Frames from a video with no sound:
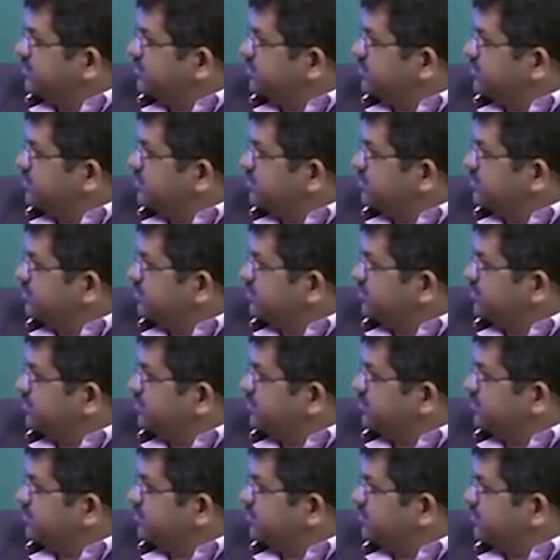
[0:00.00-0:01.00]

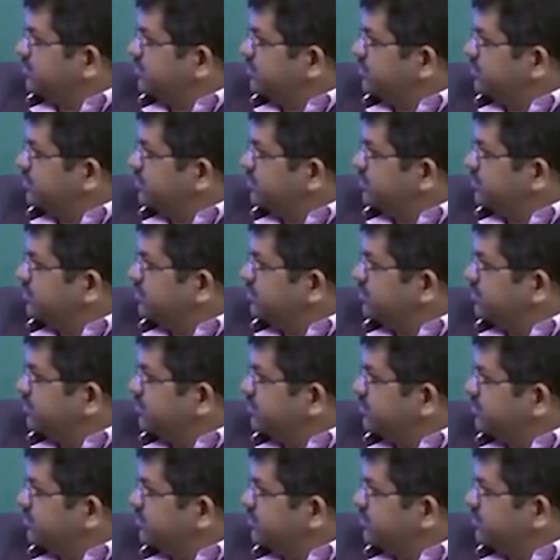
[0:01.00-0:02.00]

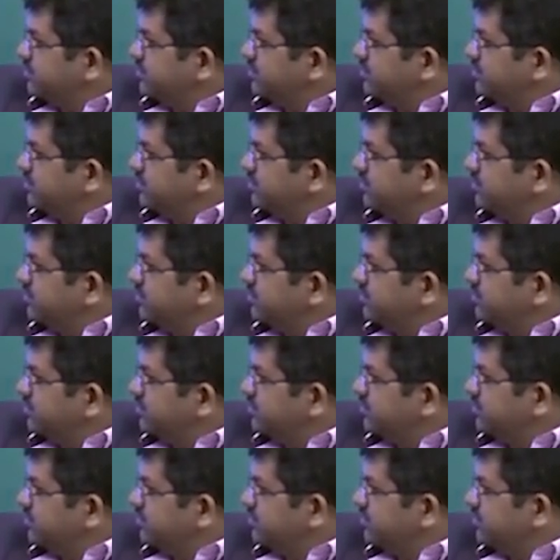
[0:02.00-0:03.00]

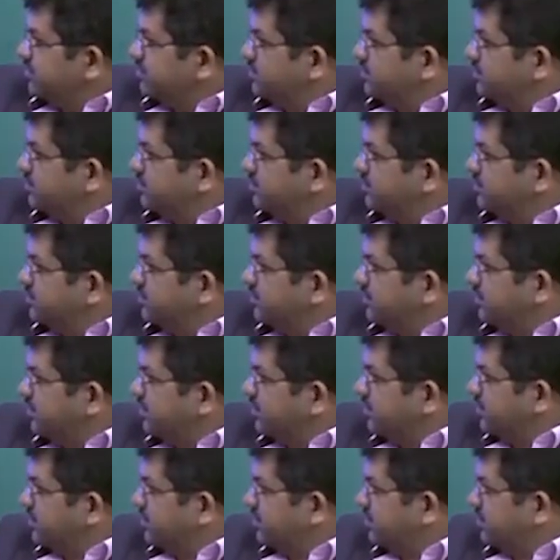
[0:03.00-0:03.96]
(silent)